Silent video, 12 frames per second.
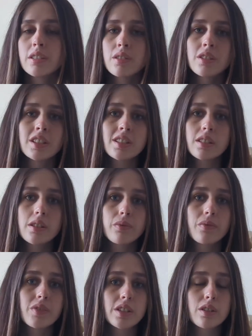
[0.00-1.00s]
So this is the
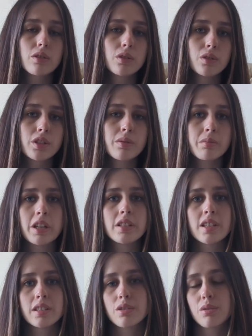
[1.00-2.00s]
physical
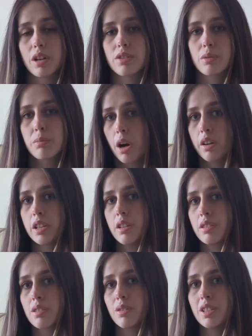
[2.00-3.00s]
space that surrounds our
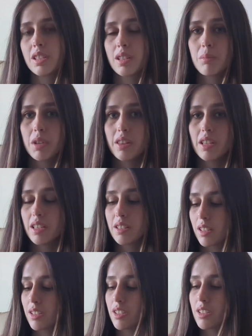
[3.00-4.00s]
bodies. So these could be
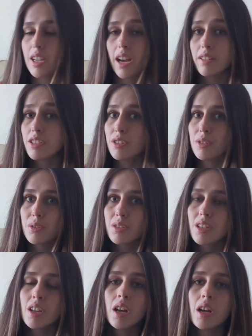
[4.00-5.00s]
things such as
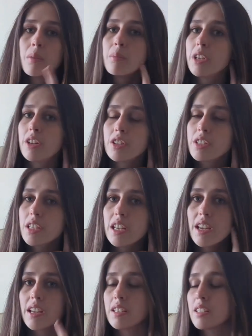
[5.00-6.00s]
tattoos,
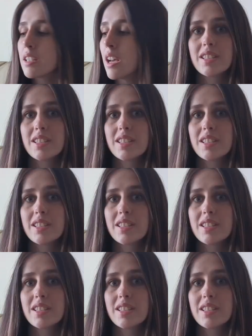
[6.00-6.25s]
piercings.